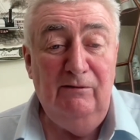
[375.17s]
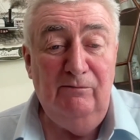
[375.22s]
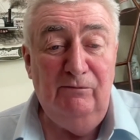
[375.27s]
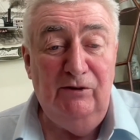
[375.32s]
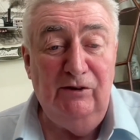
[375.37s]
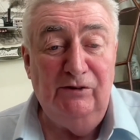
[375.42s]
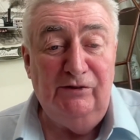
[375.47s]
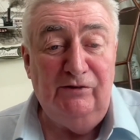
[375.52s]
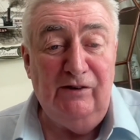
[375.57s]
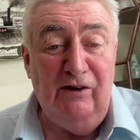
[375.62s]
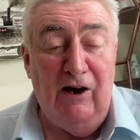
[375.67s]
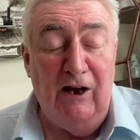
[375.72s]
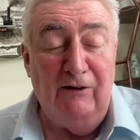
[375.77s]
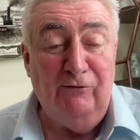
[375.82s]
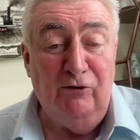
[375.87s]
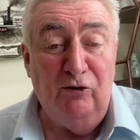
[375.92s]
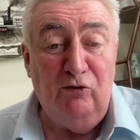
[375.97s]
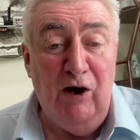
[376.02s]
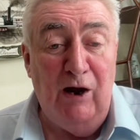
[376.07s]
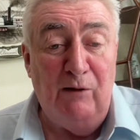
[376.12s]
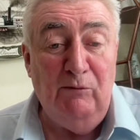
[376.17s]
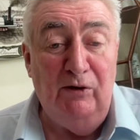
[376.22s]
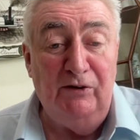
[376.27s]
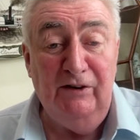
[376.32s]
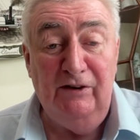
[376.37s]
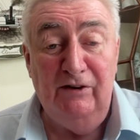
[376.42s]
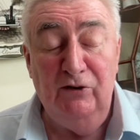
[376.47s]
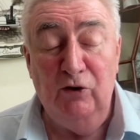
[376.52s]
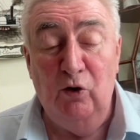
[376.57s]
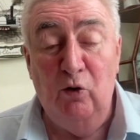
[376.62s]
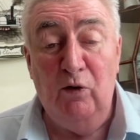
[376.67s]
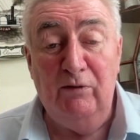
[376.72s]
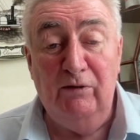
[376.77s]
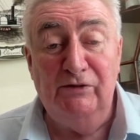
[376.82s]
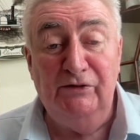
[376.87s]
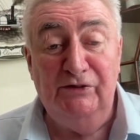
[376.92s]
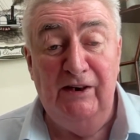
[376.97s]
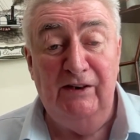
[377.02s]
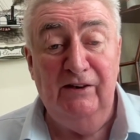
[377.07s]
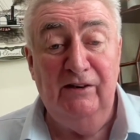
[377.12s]
Just Oliver Cromwell didn't know where he
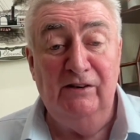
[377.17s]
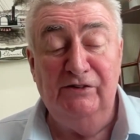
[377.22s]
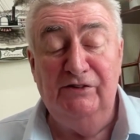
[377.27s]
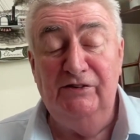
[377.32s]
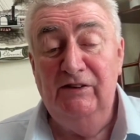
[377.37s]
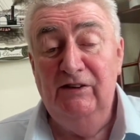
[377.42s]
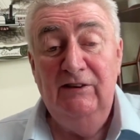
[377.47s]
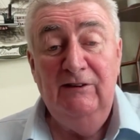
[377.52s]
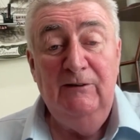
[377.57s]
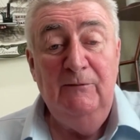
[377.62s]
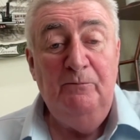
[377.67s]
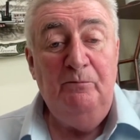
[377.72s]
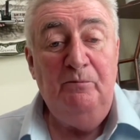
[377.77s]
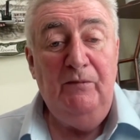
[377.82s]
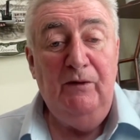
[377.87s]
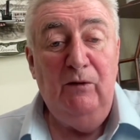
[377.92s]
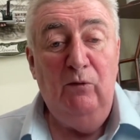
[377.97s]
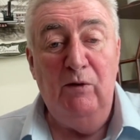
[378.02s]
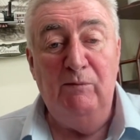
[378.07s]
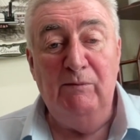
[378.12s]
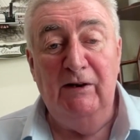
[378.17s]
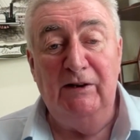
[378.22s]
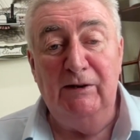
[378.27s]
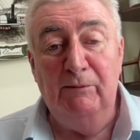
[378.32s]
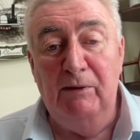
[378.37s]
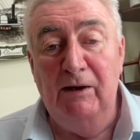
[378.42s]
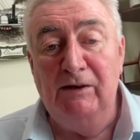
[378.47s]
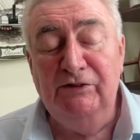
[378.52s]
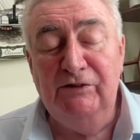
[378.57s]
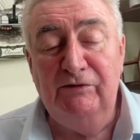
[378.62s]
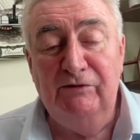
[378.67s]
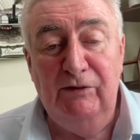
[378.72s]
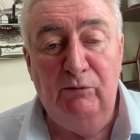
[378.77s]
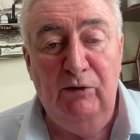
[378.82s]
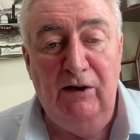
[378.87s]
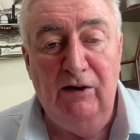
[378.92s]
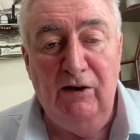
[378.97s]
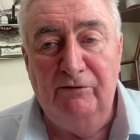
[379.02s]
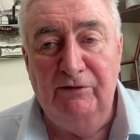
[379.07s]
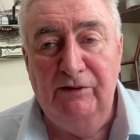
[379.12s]
was sending us. We made the best of it. We
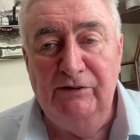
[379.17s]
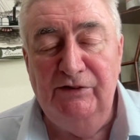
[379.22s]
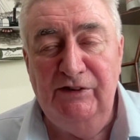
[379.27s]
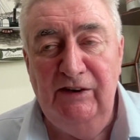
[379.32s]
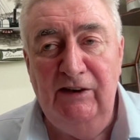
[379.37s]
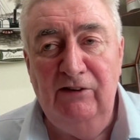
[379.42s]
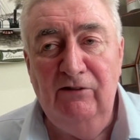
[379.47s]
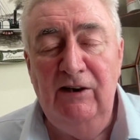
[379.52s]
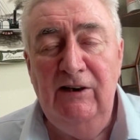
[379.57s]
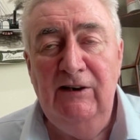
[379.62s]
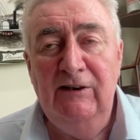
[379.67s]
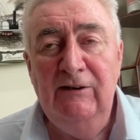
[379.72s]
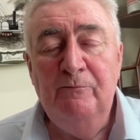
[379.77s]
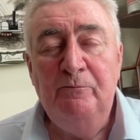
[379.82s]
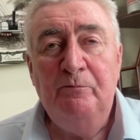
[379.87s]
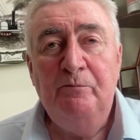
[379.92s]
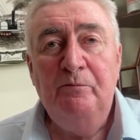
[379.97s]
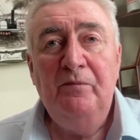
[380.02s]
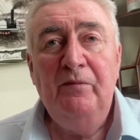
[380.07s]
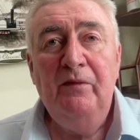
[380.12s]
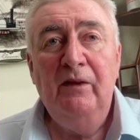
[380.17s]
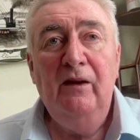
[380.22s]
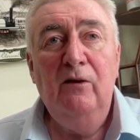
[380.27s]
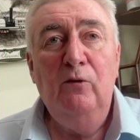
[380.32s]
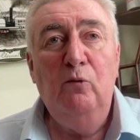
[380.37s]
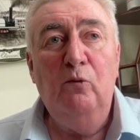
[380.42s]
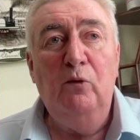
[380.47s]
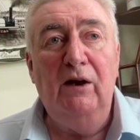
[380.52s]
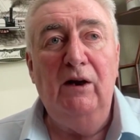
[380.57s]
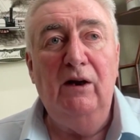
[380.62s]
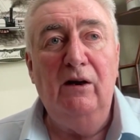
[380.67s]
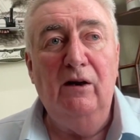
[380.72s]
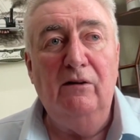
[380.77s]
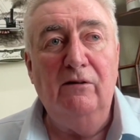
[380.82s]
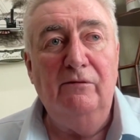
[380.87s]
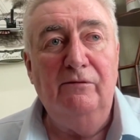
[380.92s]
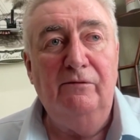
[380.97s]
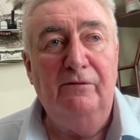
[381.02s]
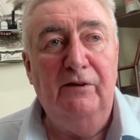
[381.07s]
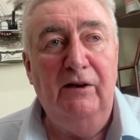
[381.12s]
loved the scenery. We
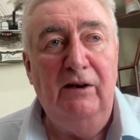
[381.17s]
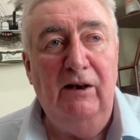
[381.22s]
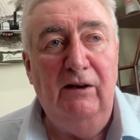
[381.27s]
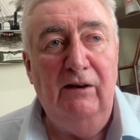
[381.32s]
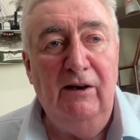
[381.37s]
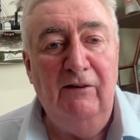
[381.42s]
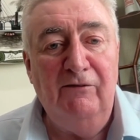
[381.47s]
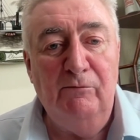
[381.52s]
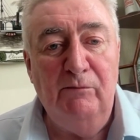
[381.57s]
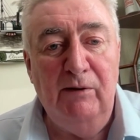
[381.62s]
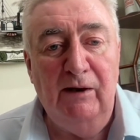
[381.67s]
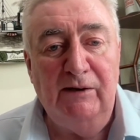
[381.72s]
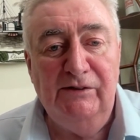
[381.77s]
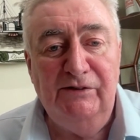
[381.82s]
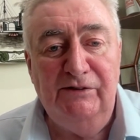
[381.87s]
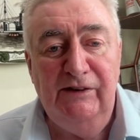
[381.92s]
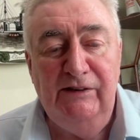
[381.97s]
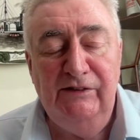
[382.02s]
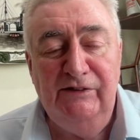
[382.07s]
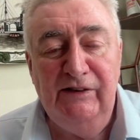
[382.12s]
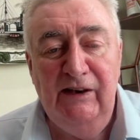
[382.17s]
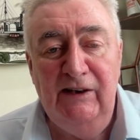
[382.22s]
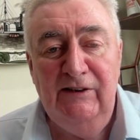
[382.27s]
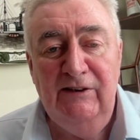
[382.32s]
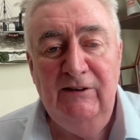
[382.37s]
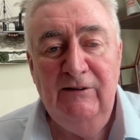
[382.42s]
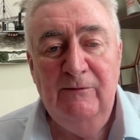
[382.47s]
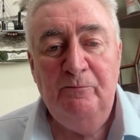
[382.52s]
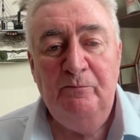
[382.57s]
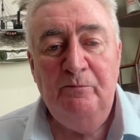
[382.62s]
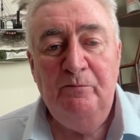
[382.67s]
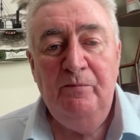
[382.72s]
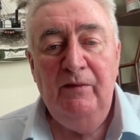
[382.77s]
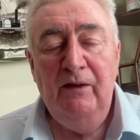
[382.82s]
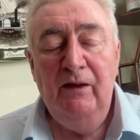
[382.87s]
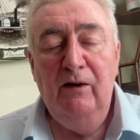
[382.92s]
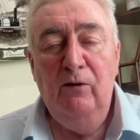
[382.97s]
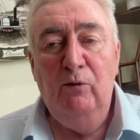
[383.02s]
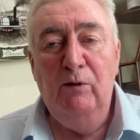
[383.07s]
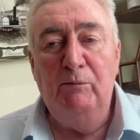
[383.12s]
loved the living by the seaside.
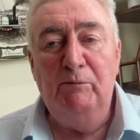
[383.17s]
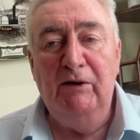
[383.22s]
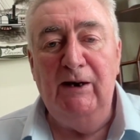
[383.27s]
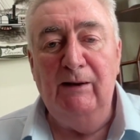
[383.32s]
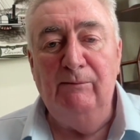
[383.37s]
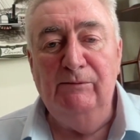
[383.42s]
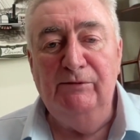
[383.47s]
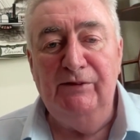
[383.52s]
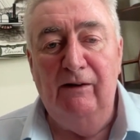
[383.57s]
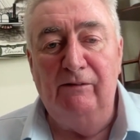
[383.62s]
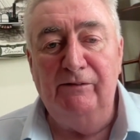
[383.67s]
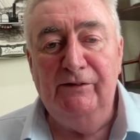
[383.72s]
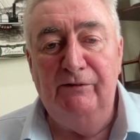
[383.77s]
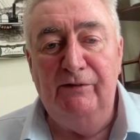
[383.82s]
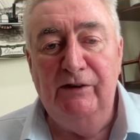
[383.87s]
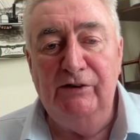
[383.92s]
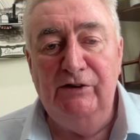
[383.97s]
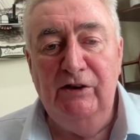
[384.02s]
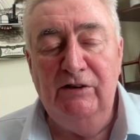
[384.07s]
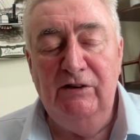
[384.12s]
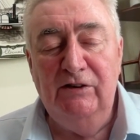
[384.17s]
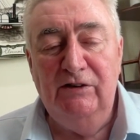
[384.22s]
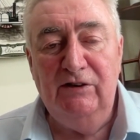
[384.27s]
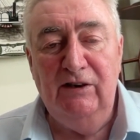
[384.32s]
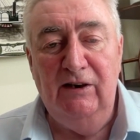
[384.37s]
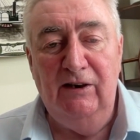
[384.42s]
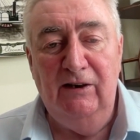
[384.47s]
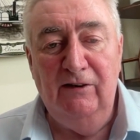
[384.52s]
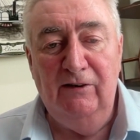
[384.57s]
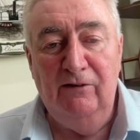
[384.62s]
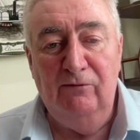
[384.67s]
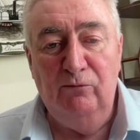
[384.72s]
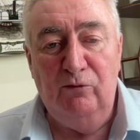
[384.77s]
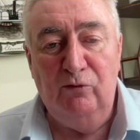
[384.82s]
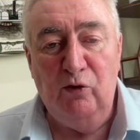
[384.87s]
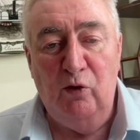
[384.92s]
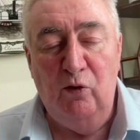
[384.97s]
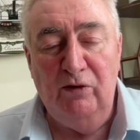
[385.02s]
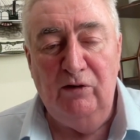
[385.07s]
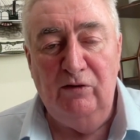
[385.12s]
We became self-sufficient in
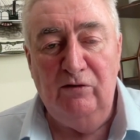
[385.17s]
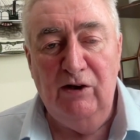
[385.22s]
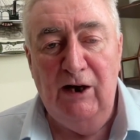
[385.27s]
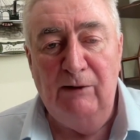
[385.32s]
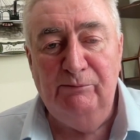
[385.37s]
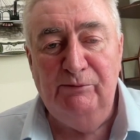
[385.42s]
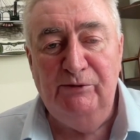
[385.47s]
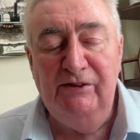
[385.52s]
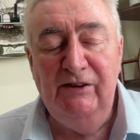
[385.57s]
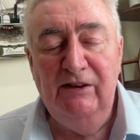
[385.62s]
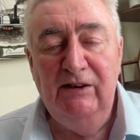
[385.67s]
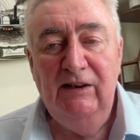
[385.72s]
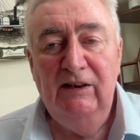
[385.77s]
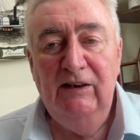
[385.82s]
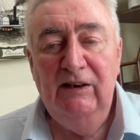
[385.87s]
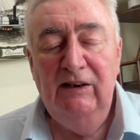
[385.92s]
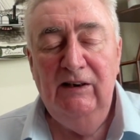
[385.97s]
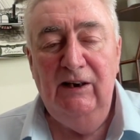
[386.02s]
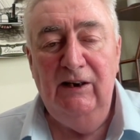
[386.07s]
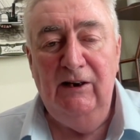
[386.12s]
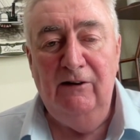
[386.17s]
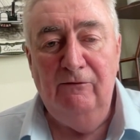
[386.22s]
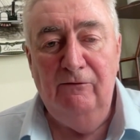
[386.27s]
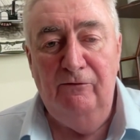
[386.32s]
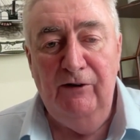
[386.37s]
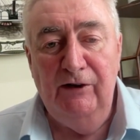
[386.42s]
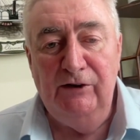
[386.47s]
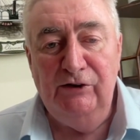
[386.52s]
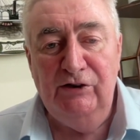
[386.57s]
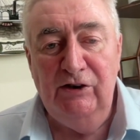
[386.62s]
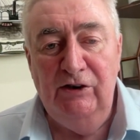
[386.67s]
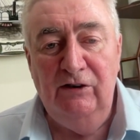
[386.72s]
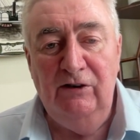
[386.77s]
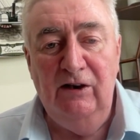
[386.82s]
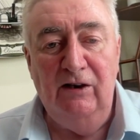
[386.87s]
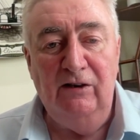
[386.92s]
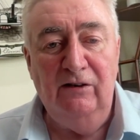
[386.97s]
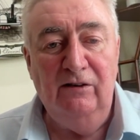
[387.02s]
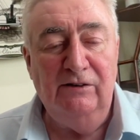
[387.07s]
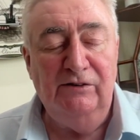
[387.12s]
growing crops, in fishing,
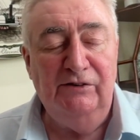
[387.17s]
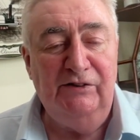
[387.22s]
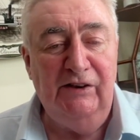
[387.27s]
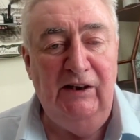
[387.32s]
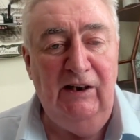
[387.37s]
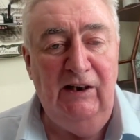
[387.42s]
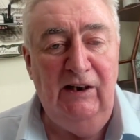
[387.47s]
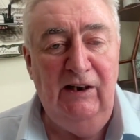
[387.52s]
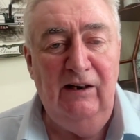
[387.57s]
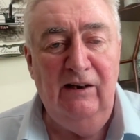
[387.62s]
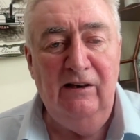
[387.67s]
in the sea,